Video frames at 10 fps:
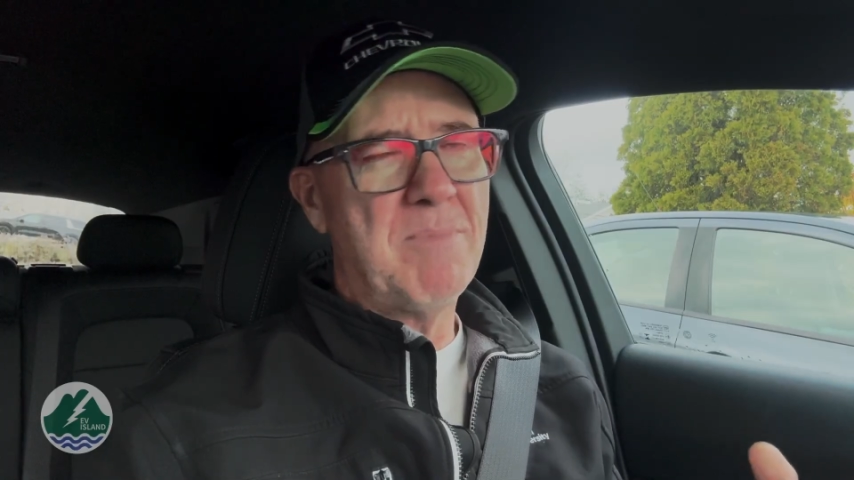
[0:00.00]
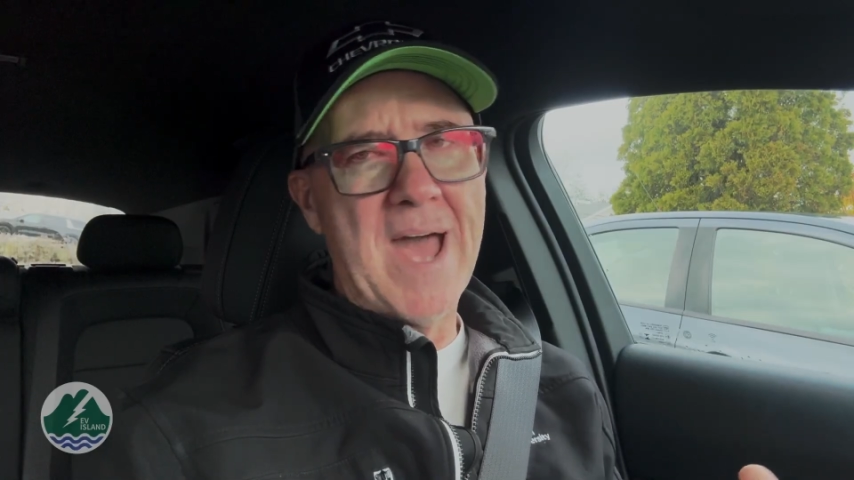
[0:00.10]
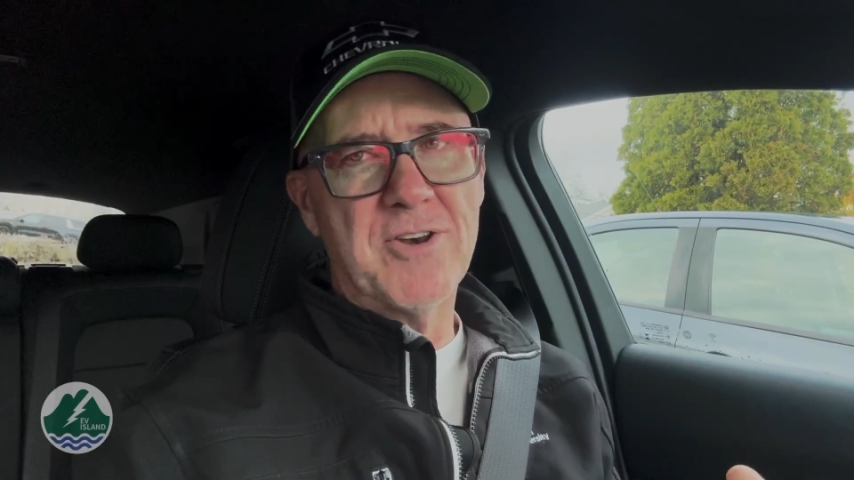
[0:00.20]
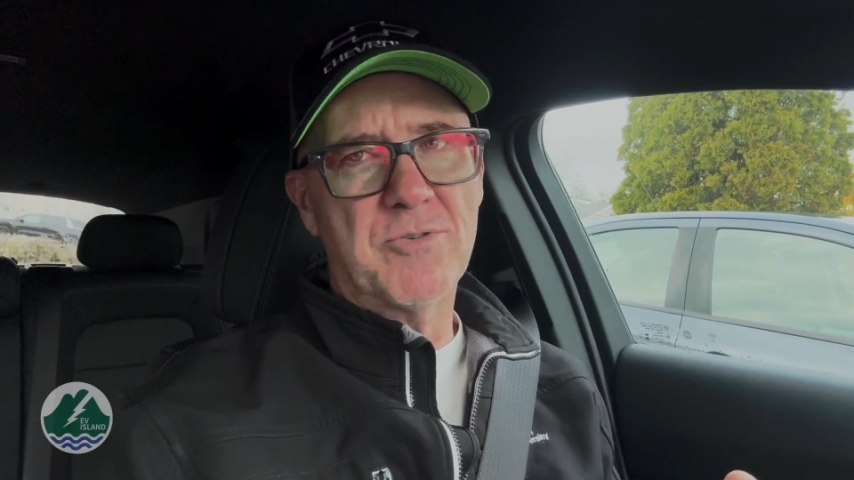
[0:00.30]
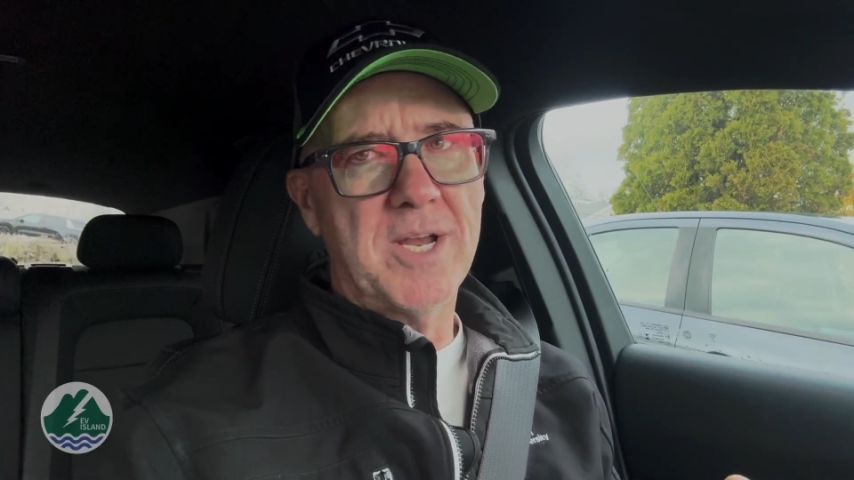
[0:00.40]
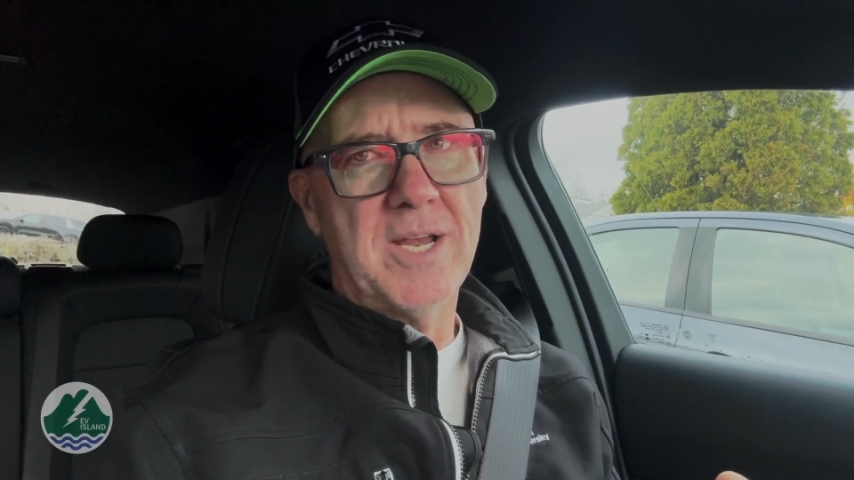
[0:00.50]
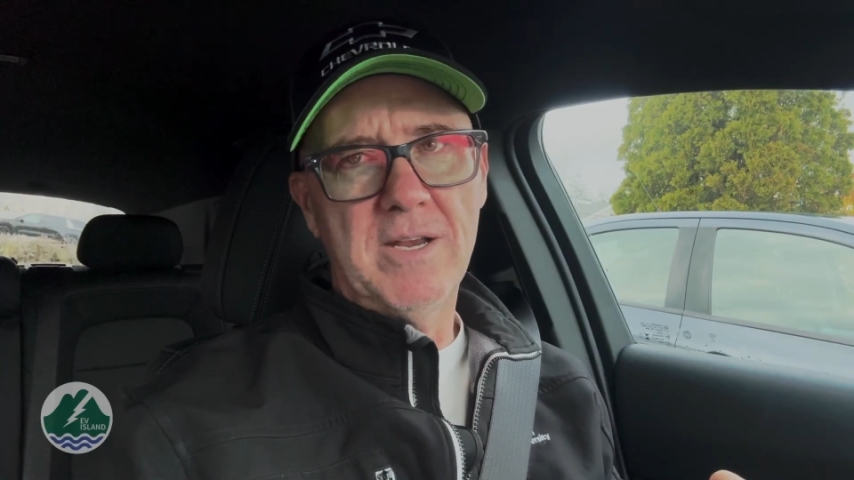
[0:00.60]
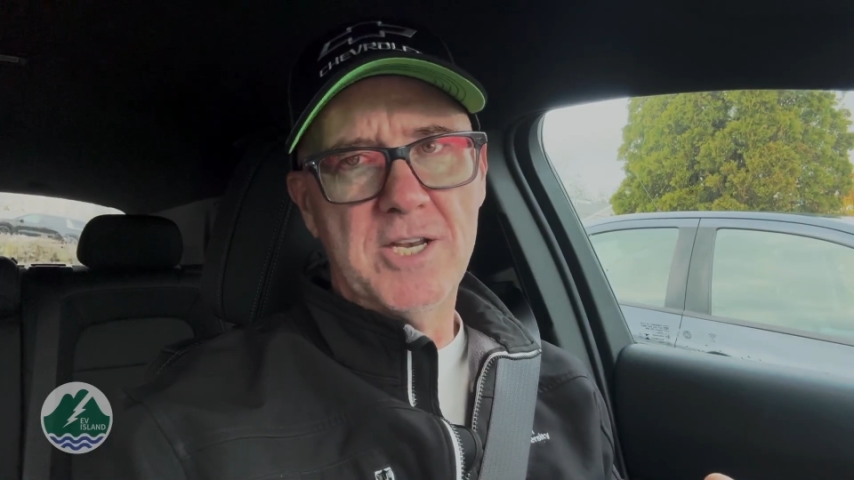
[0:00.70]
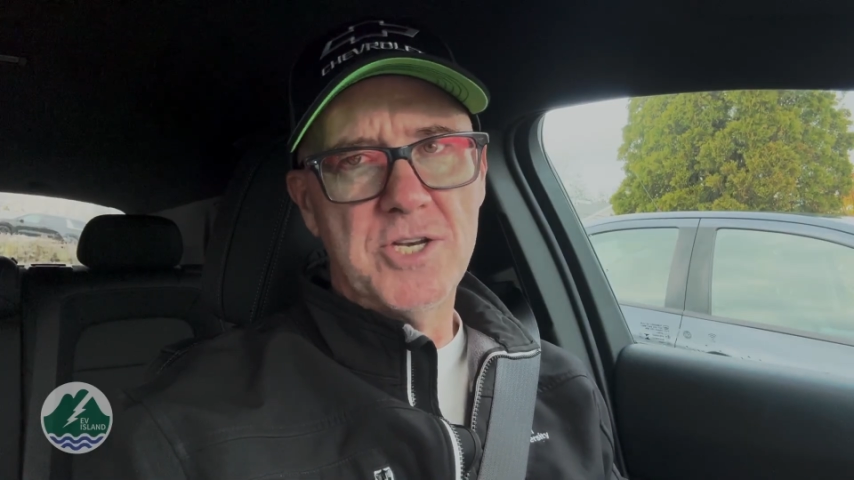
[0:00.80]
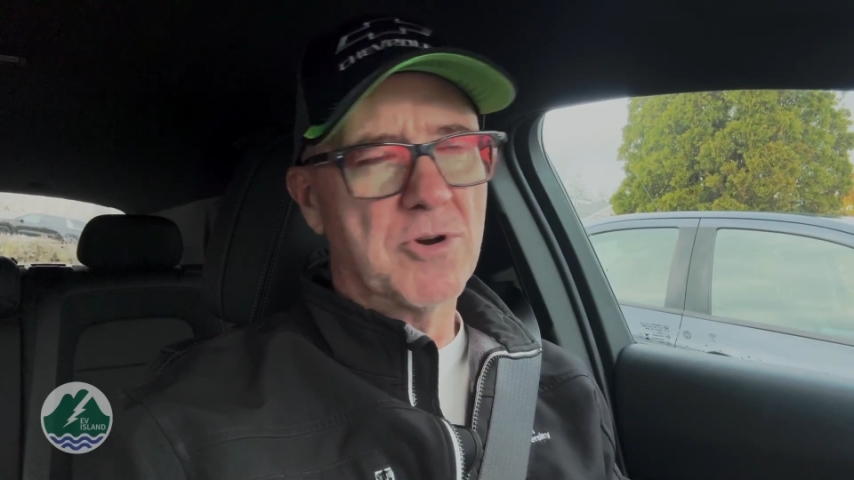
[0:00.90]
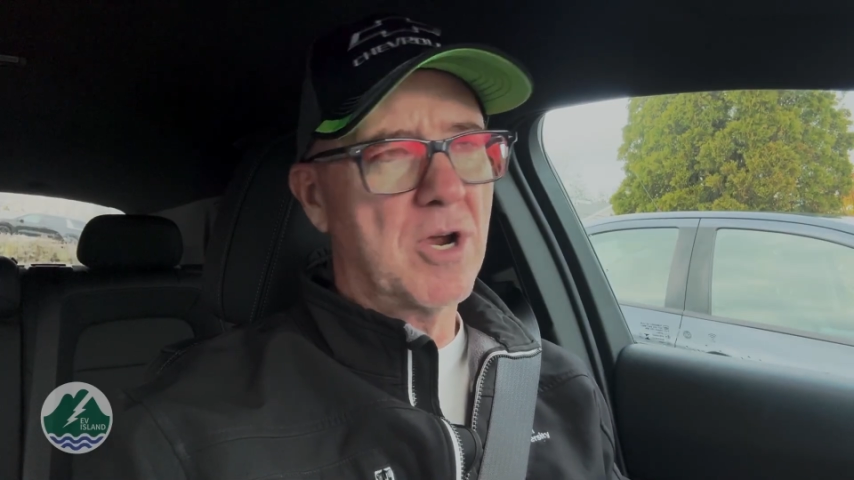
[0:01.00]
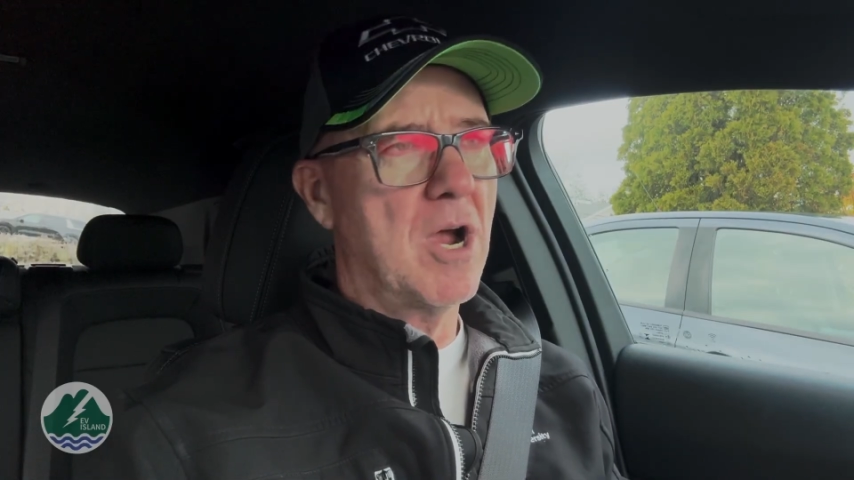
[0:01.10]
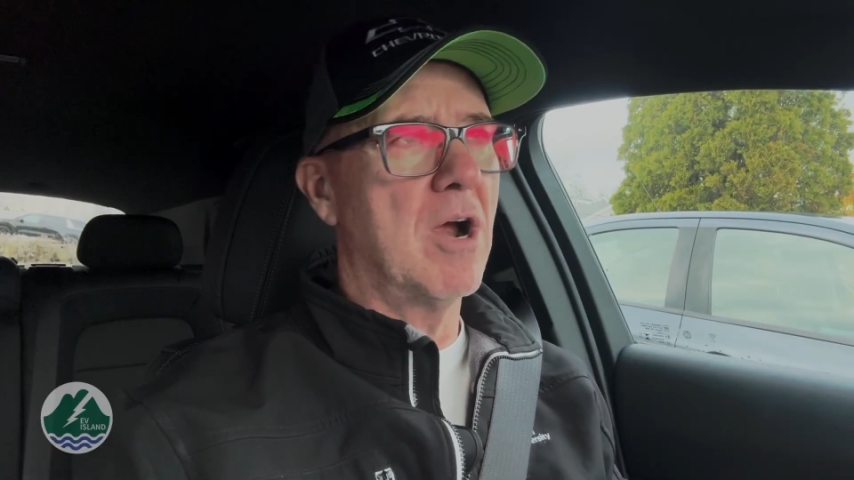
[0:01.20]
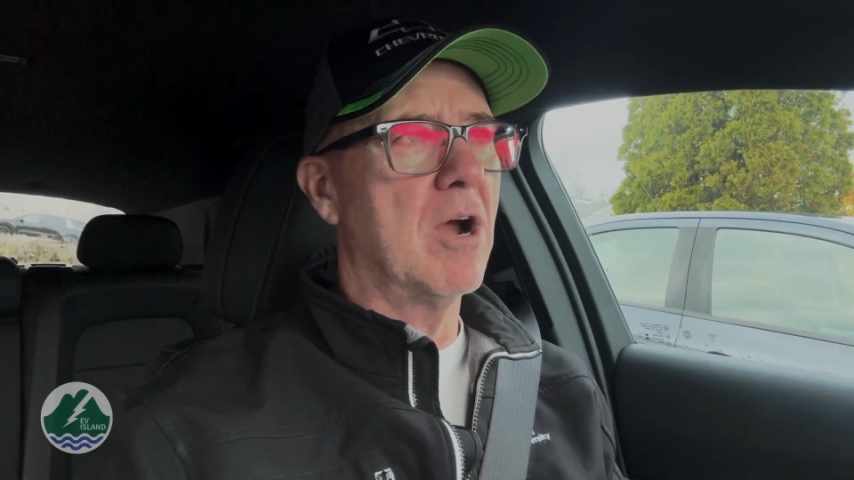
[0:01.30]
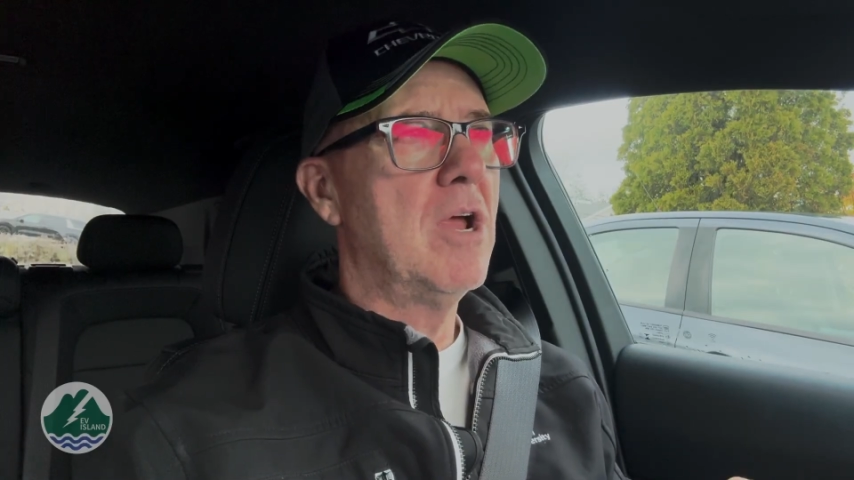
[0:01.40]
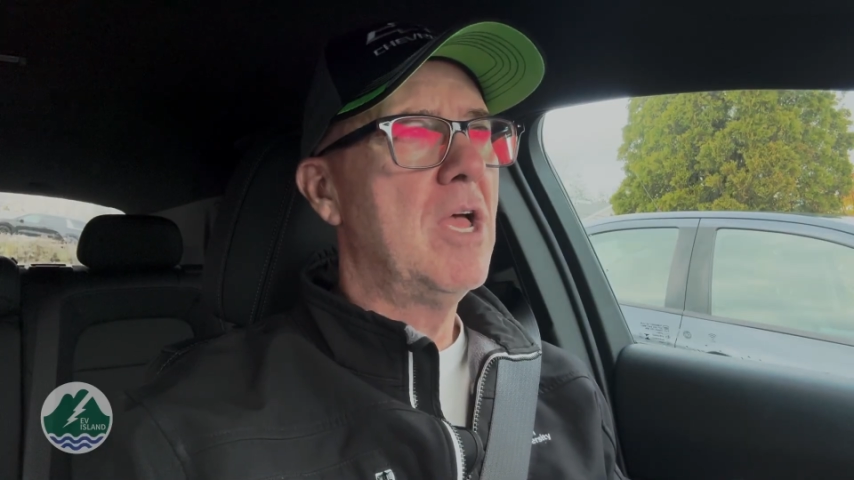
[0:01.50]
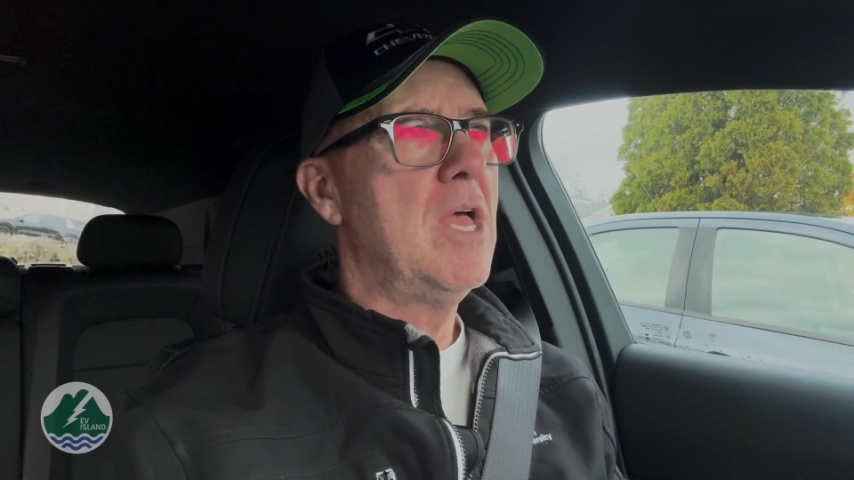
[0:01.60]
battery in your car,